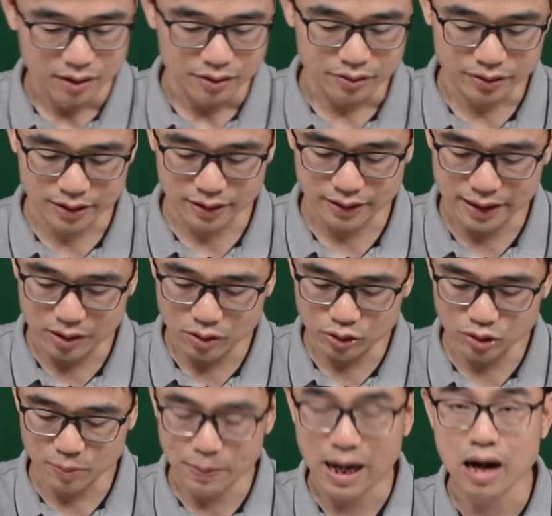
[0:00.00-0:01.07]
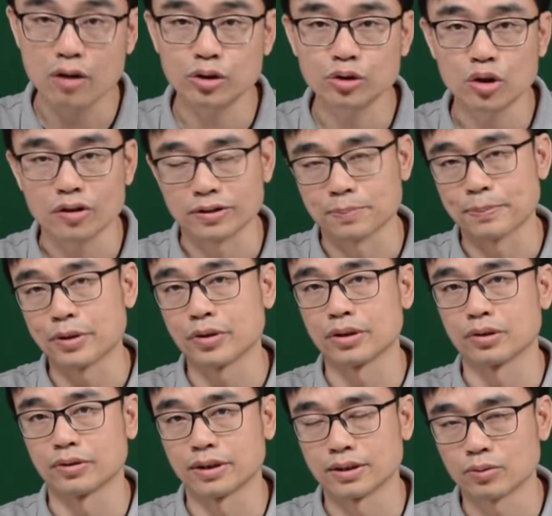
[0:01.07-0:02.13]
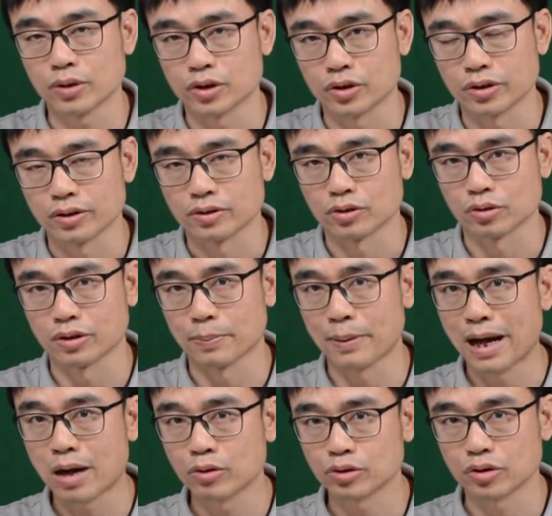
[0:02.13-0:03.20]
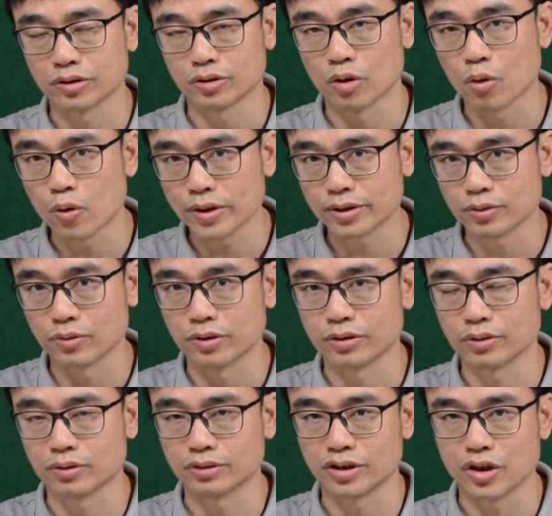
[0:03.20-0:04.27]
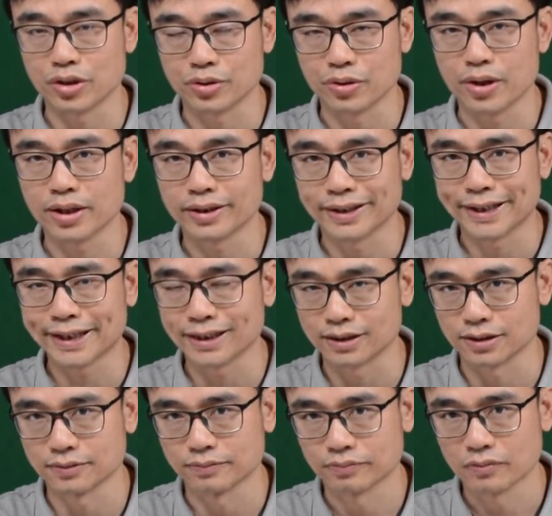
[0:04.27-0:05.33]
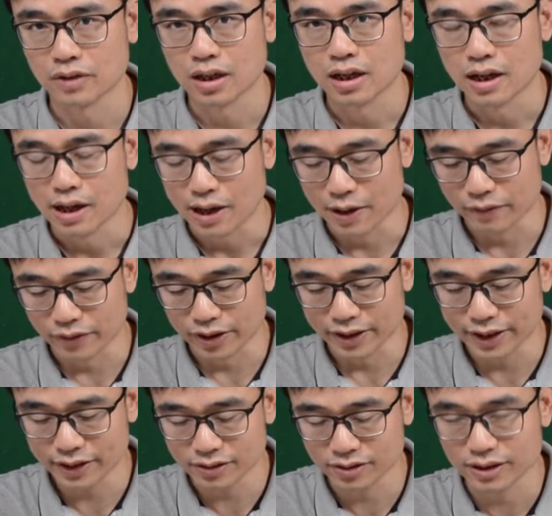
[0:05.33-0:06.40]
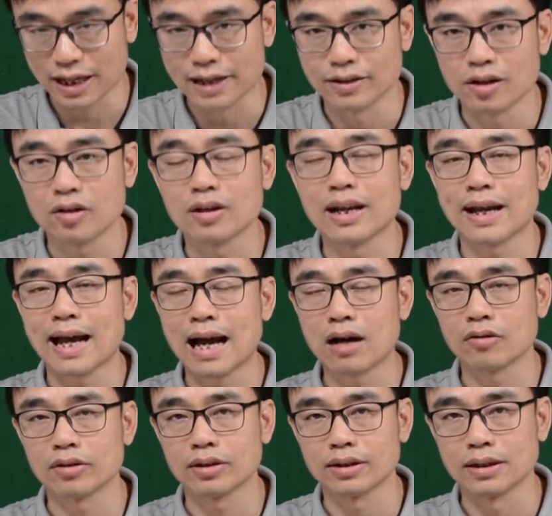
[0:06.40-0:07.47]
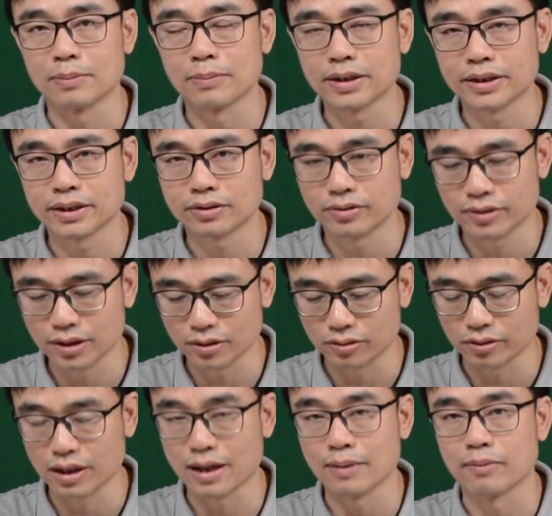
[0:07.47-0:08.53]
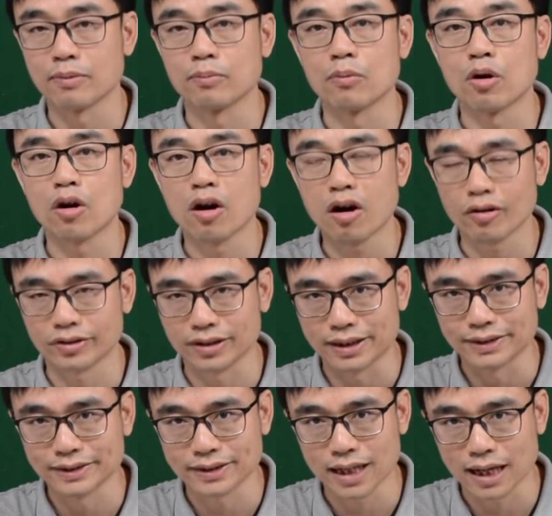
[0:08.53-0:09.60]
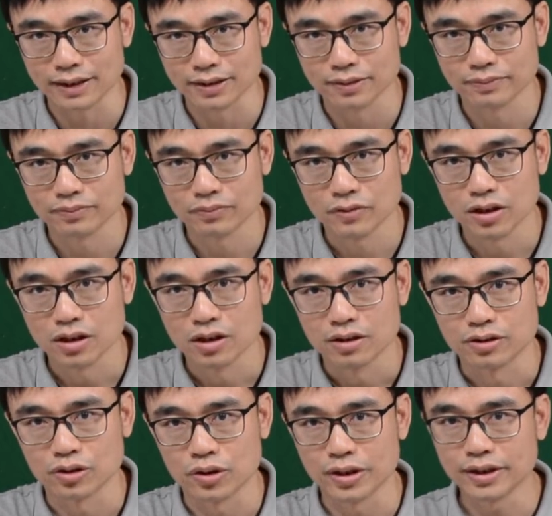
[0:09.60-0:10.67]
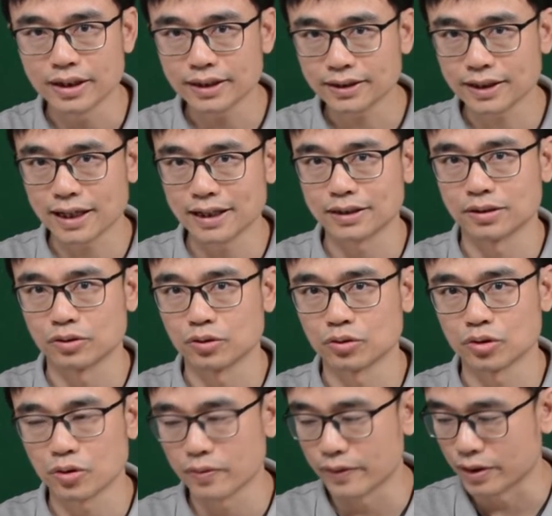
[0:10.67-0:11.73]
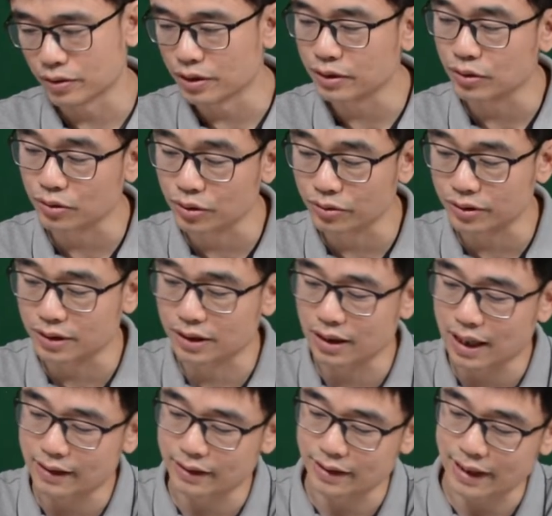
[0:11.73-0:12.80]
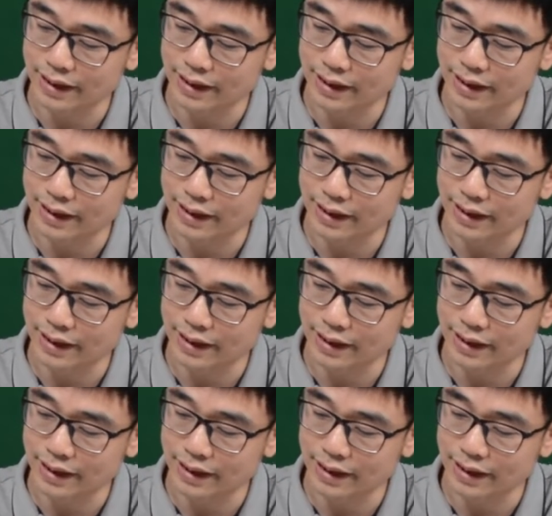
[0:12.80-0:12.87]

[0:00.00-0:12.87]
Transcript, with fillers: You see, there are also power source built into this switch, so the power source always will generate the heat. If the heat cannot let out immediately, you get more hot inside. So in this case, usually we need to use the like the